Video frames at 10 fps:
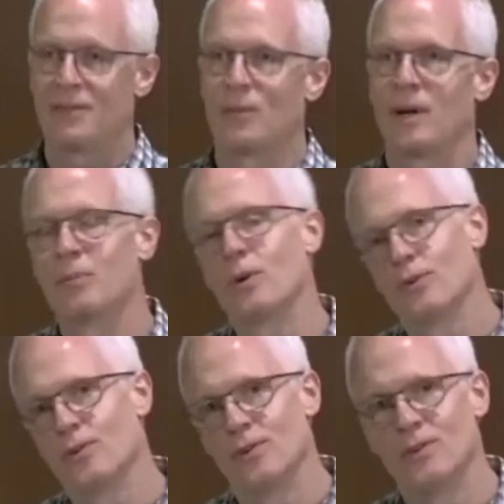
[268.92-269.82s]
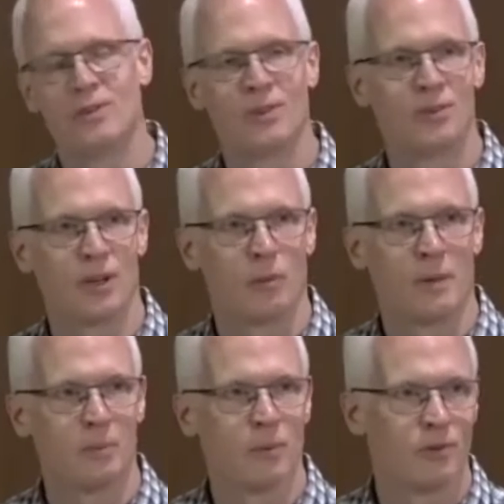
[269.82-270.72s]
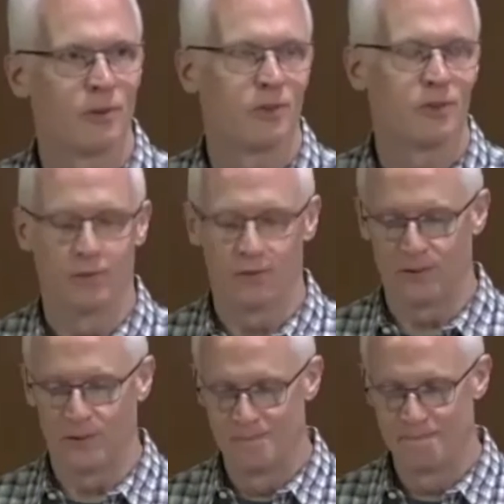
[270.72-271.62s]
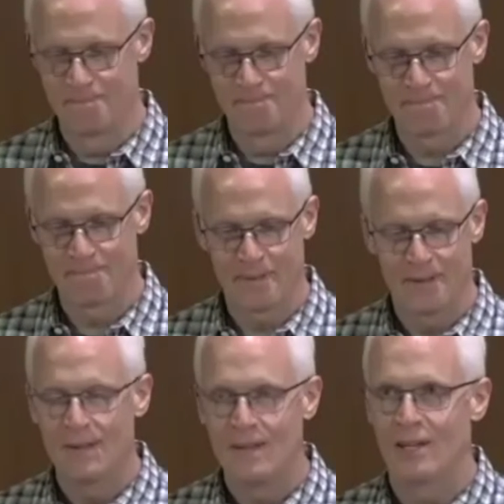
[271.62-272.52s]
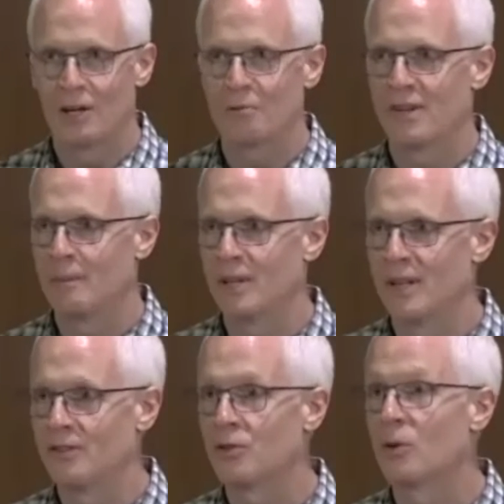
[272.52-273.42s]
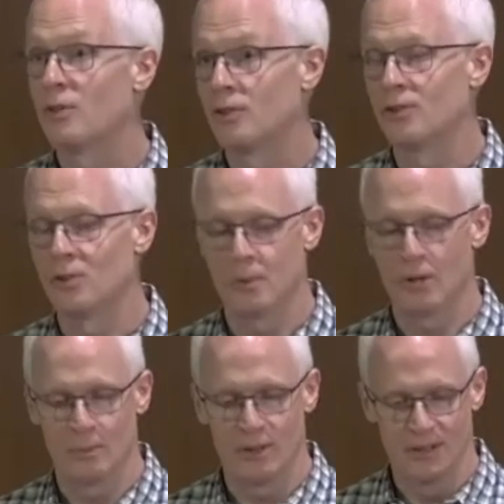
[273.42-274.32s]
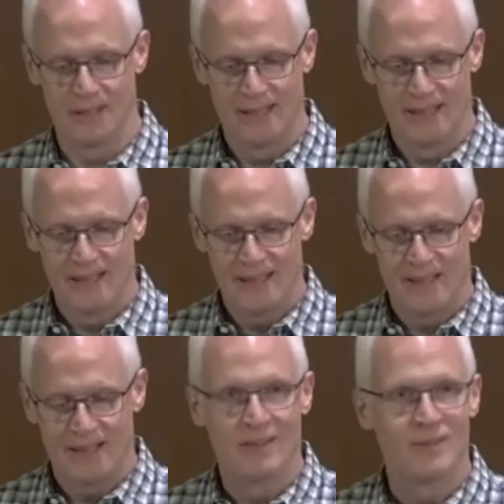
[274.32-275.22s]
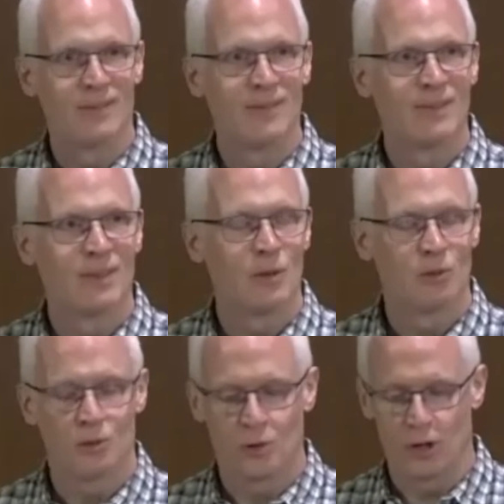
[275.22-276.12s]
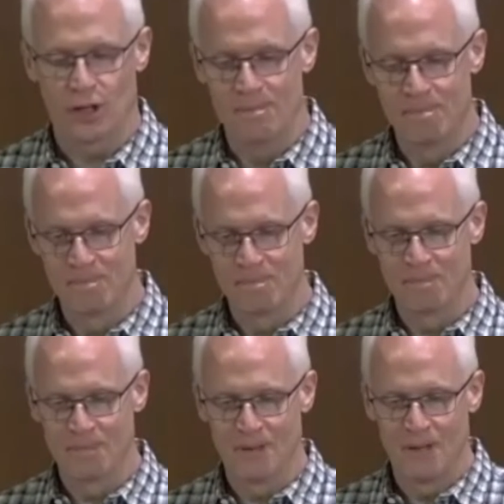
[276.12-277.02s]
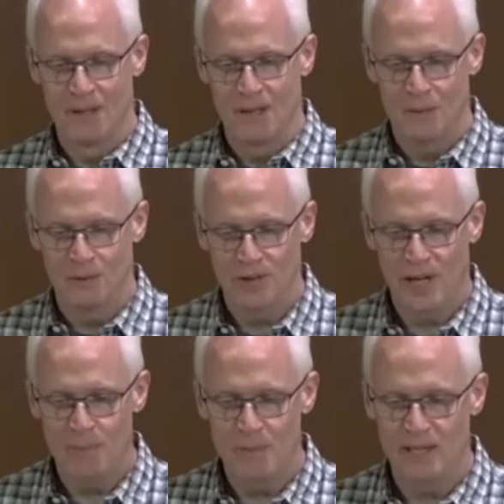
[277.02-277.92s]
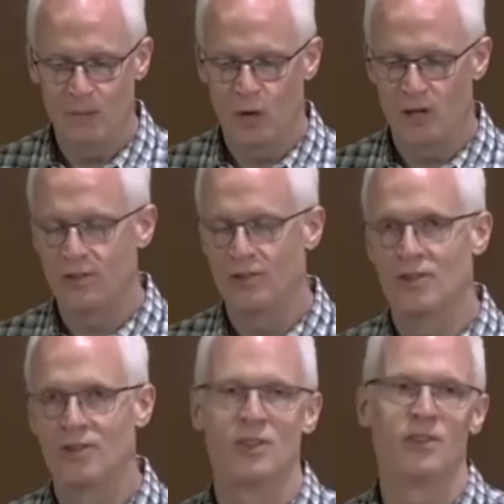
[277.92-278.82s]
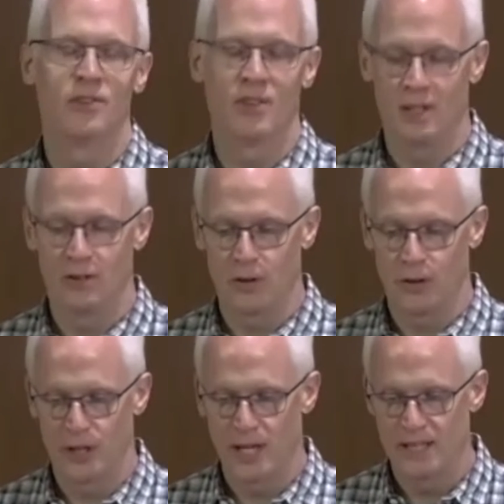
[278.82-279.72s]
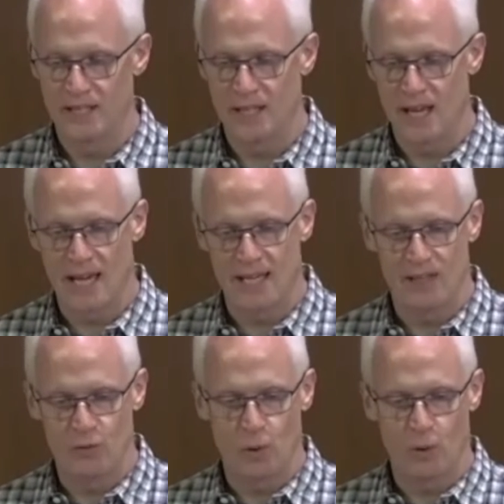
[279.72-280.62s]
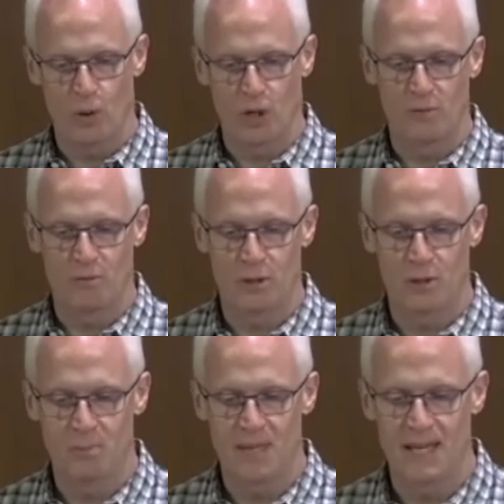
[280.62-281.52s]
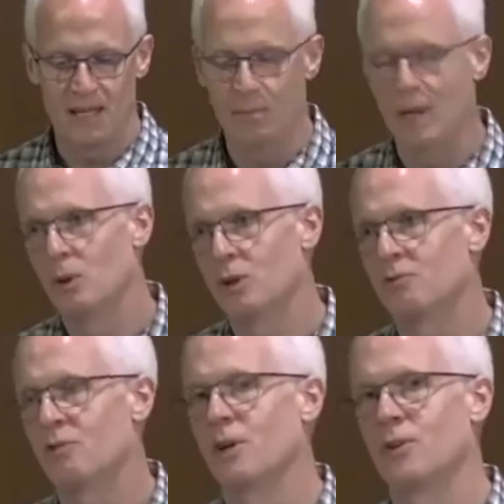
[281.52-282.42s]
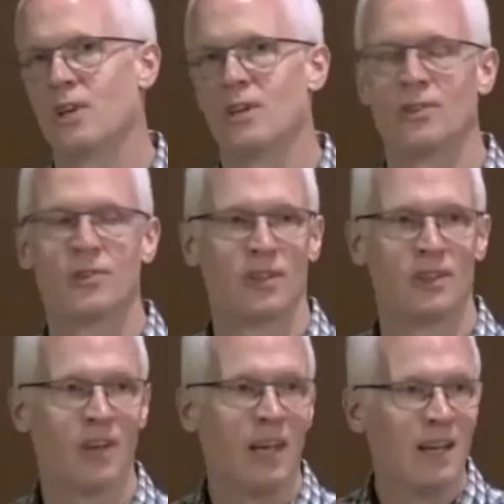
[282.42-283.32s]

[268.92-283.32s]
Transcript: the right person to talk about persistence. In our family, that's Tracy's department. And here's a story. When she and I met in Washington, D.C. in the early 1990s, we were working for competing public affairs agencies.